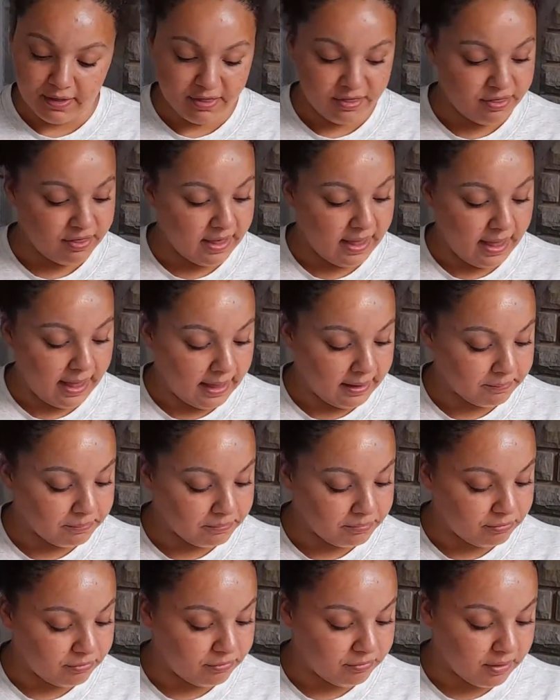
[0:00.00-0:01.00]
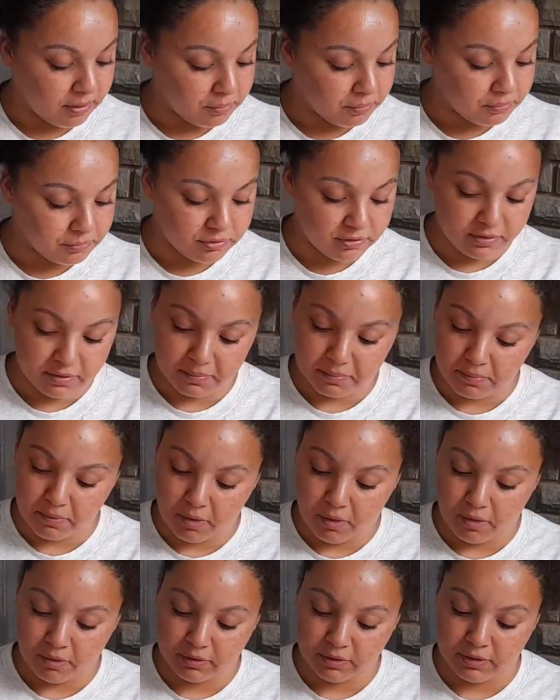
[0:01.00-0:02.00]
that I sewed them
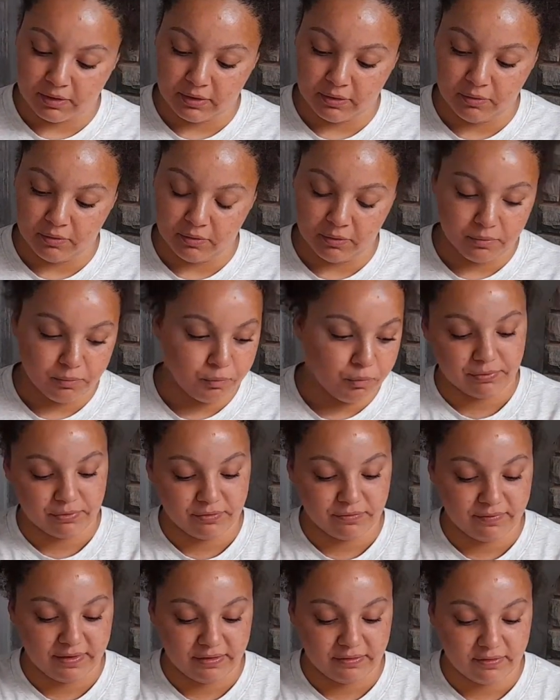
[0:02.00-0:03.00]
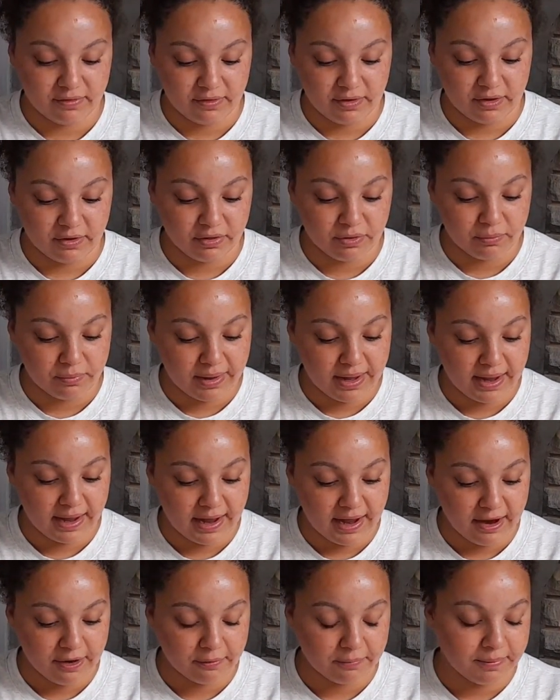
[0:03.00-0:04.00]
on one facing the other way. I
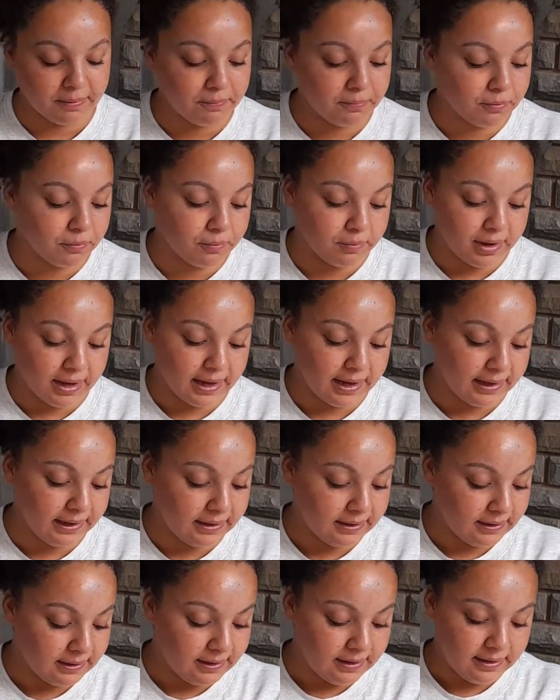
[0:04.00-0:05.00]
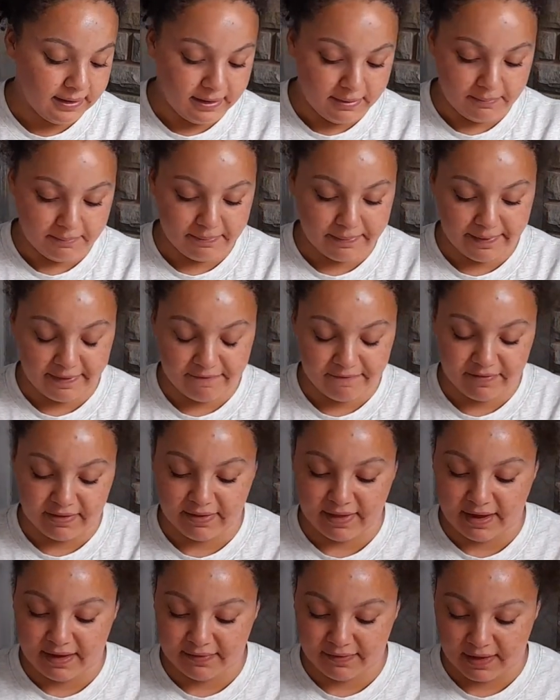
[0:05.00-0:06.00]
can't remember why, but I feel
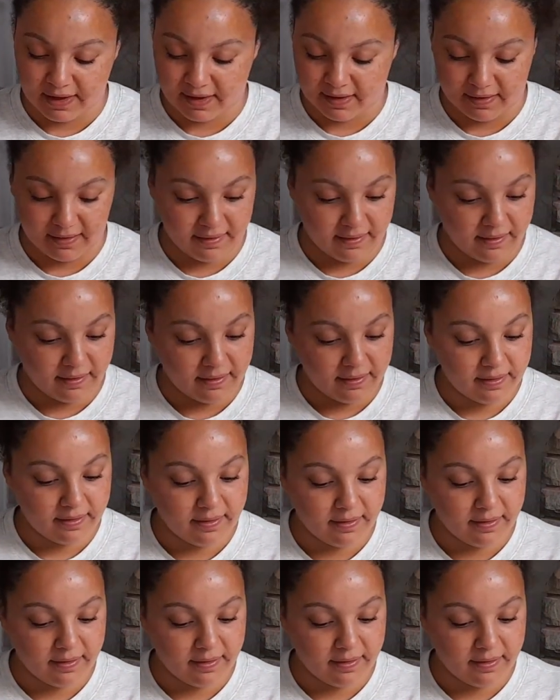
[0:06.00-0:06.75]
like they are.